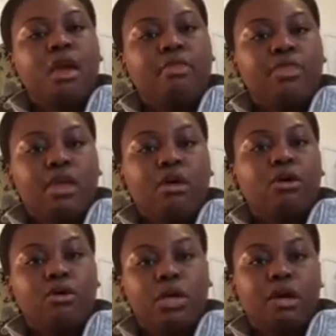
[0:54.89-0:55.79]
and then I'll
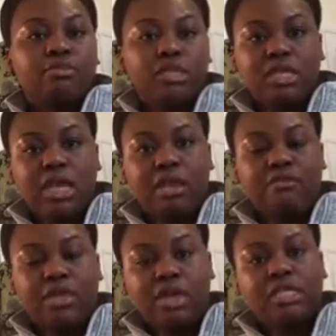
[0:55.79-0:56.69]
go to Up to Date
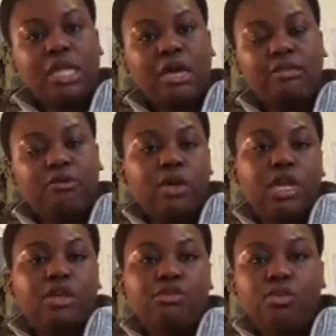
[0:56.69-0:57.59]
if they assign the
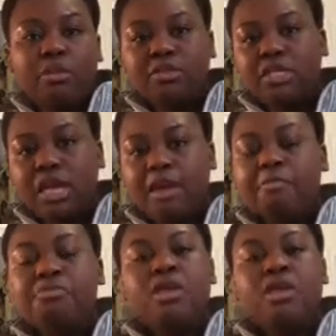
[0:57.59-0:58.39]
reading through Up to Date.